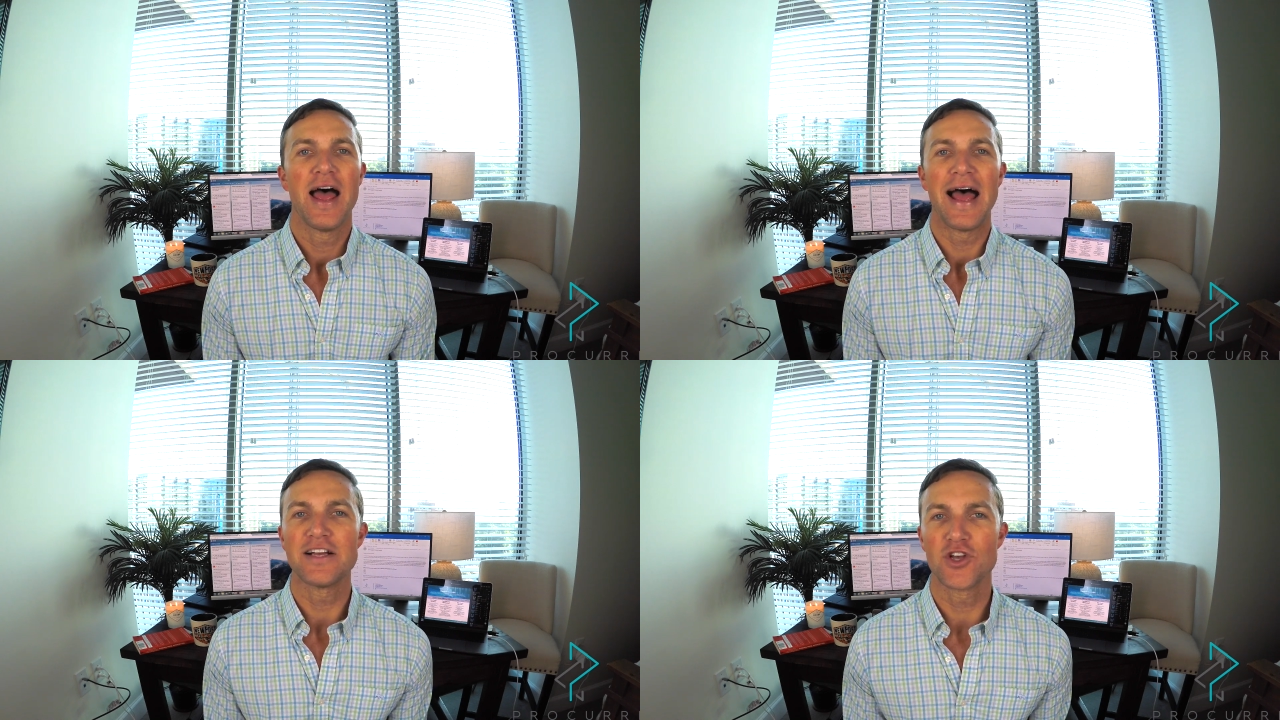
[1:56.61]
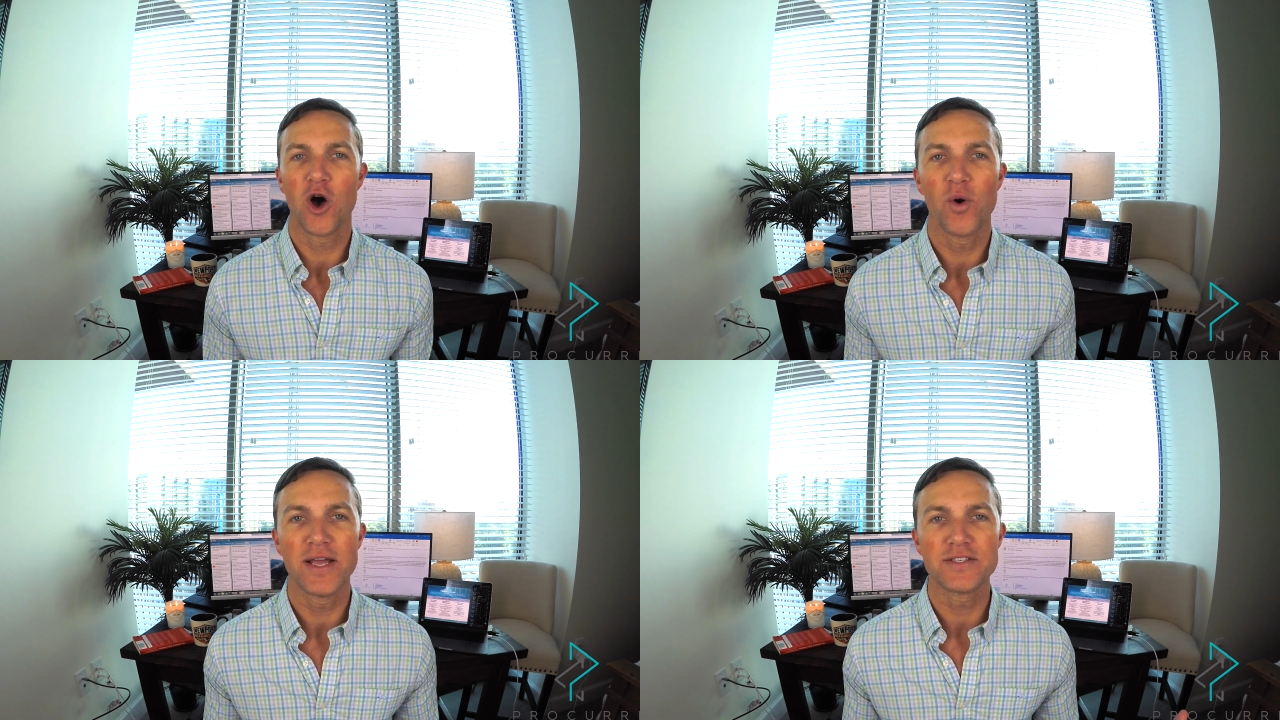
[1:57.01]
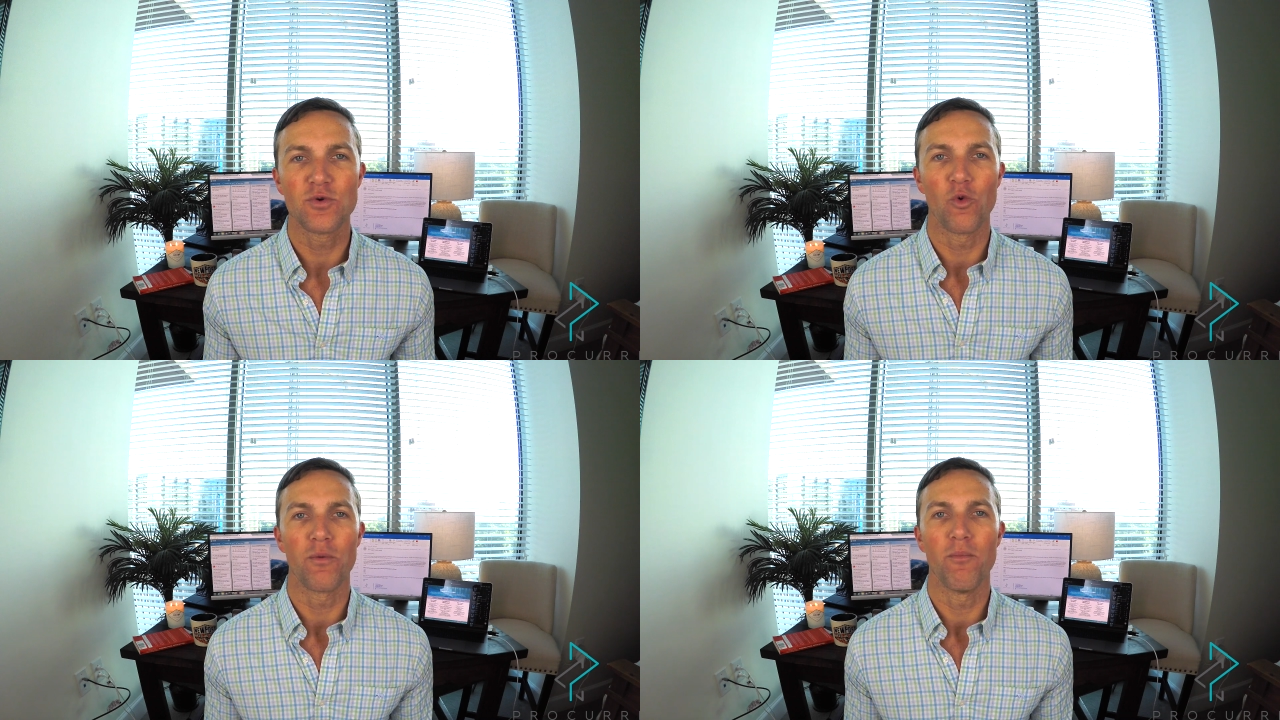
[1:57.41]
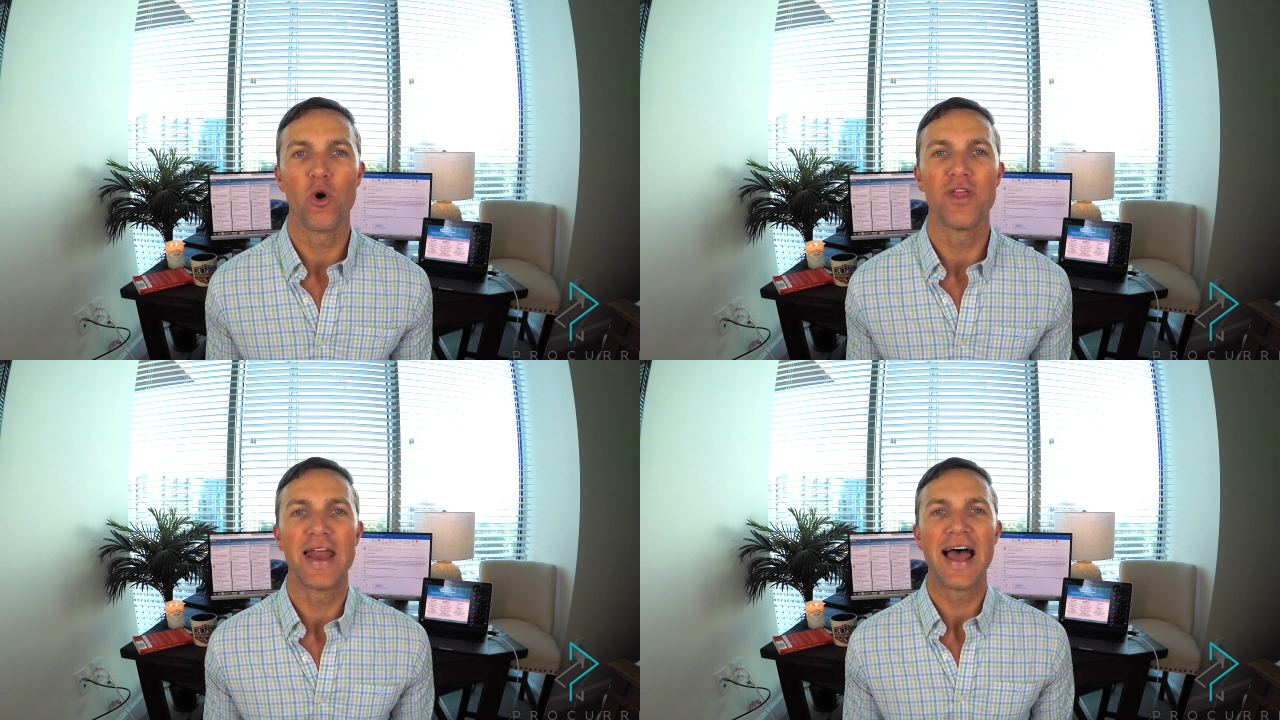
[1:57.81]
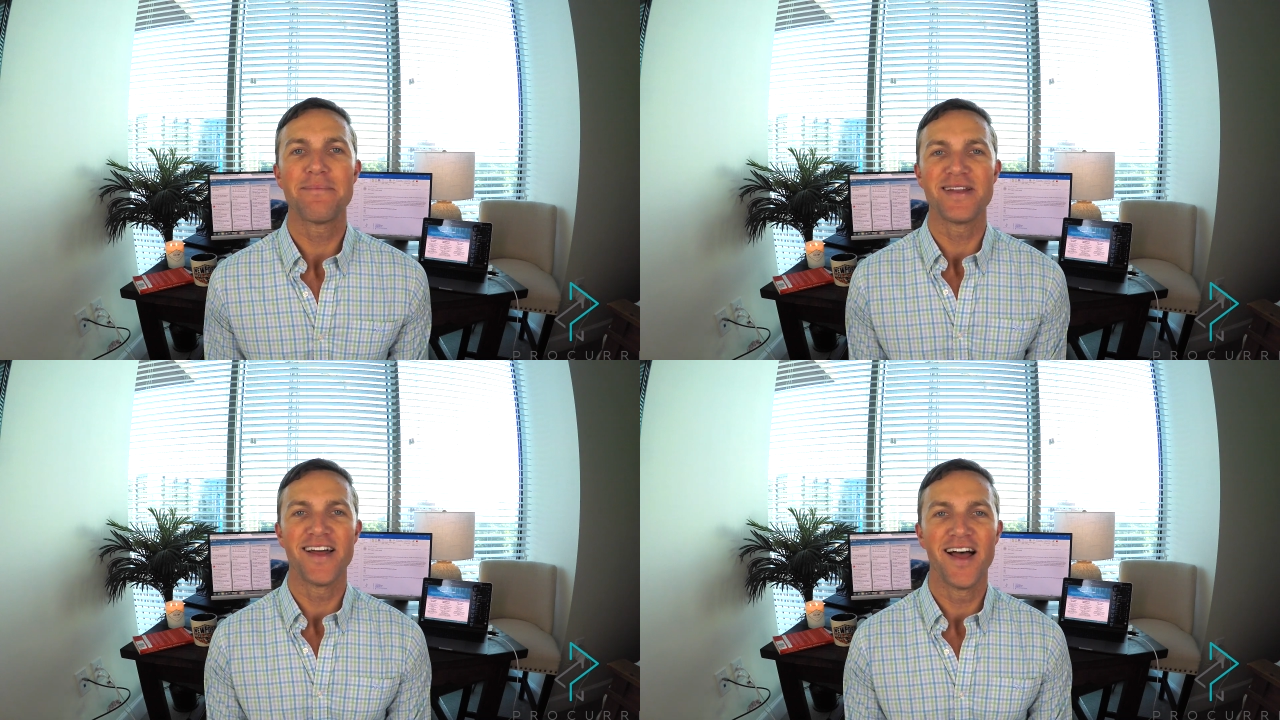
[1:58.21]
As always, we're more than
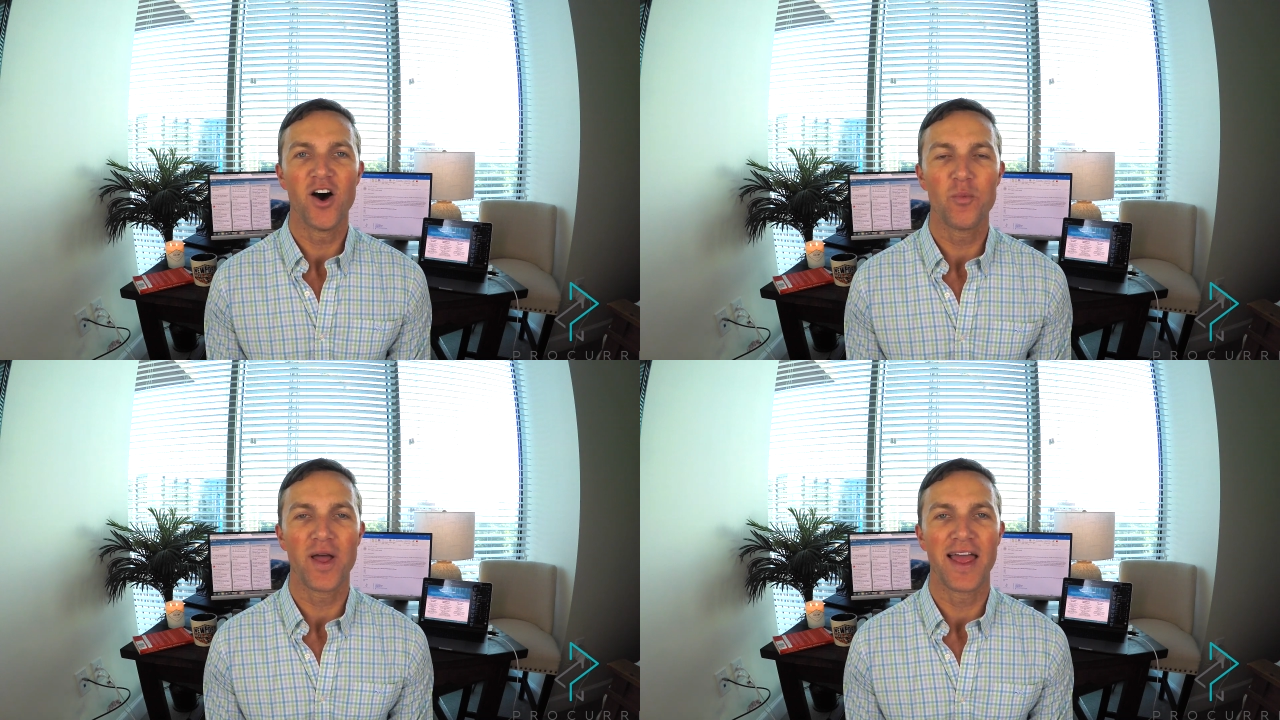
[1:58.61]
happy to help,